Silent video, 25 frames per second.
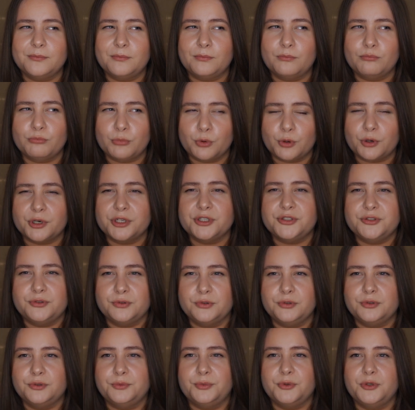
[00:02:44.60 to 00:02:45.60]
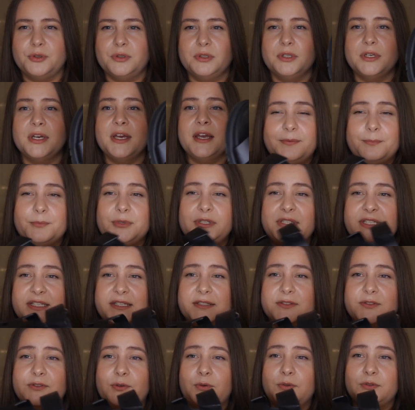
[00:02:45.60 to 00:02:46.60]
more suitable, but
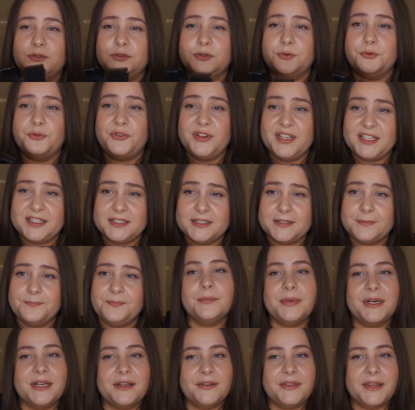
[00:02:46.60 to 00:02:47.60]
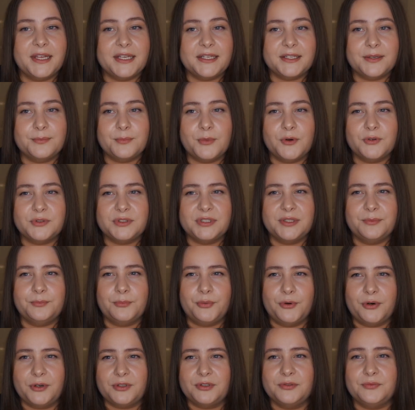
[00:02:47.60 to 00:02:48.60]
these also fit. But I think the most
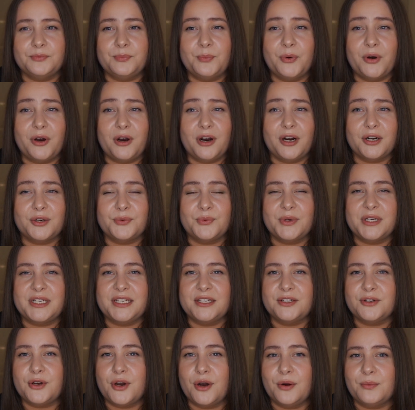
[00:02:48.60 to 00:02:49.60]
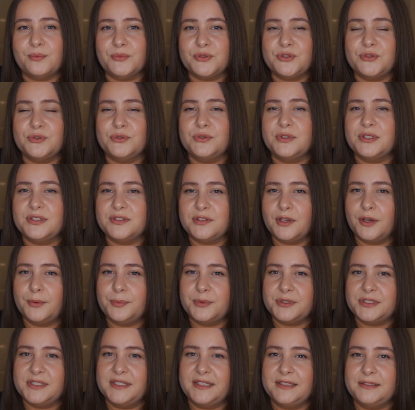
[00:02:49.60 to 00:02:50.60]
important part when it comes to the
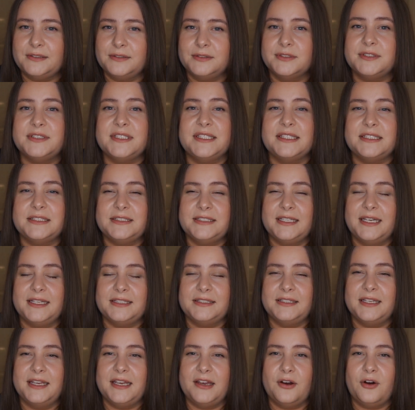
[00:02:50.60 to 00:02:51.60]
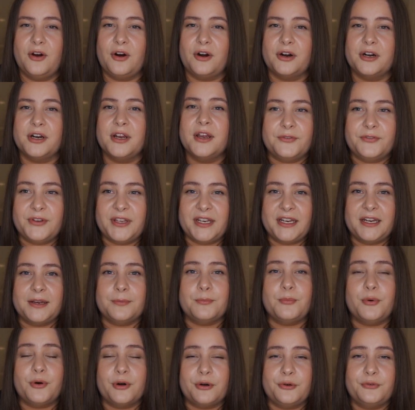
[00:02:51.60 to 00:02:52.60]
Cypher sandals is that they are
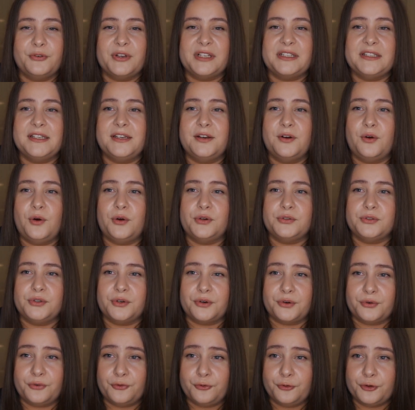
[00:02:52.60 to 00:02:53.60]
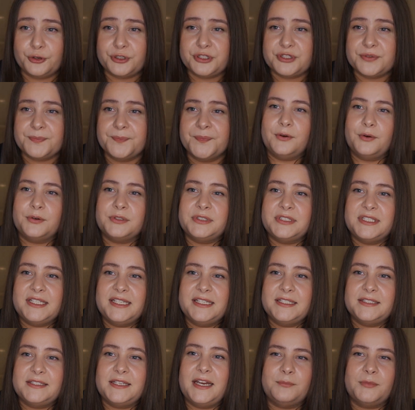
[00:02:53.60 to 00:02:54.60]
fitting perfectly on your foot. On
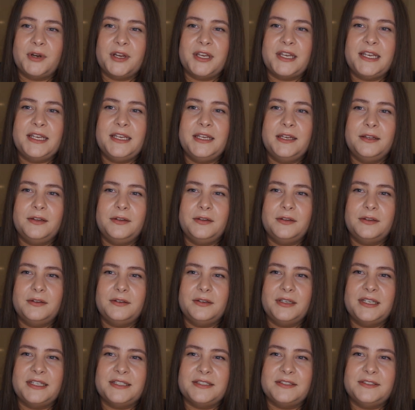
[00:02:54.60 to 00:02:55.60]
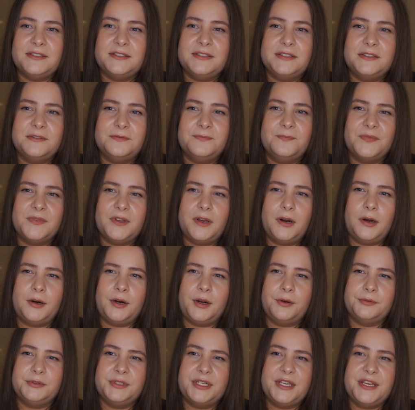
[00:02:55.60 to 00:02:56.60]
these, my heel is
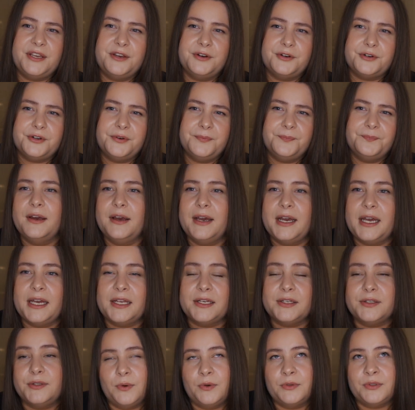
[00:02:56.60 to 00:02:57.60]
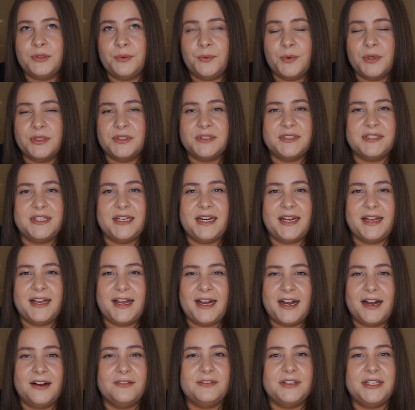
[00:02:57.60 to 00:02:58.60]
around here, and on the ones that I
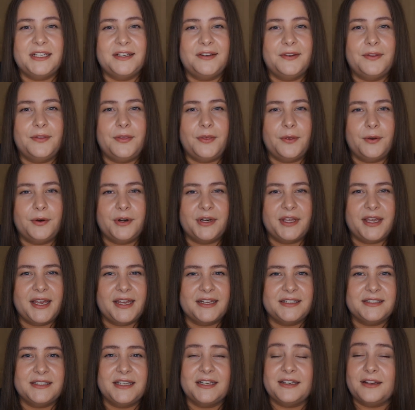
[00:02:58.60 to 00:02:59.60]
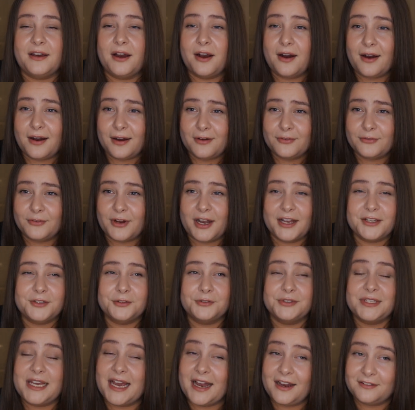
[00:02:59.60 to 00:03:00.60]
have in 38 and a half, I
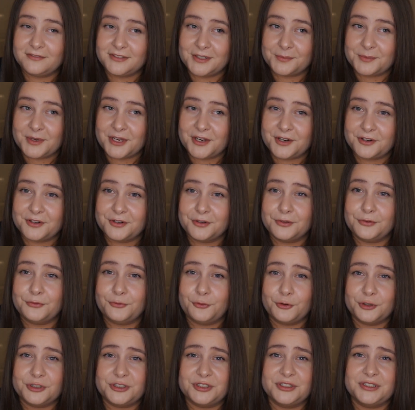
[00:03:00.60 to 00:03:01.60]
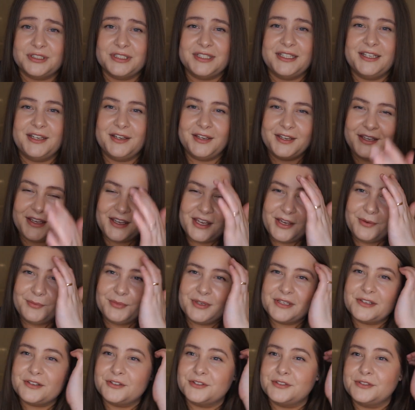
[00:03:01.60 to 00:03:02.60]
don't have them here unfortunately
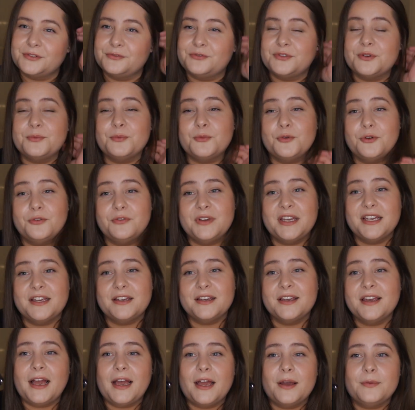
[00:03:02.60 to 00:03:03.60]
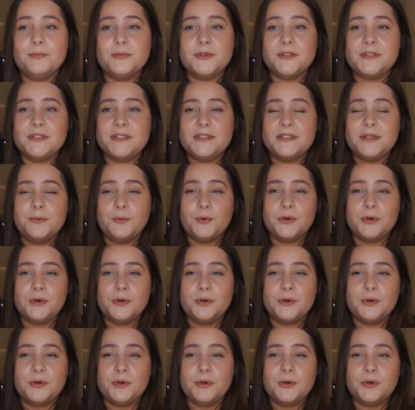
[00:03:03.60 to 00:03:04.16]
because of the moving, but the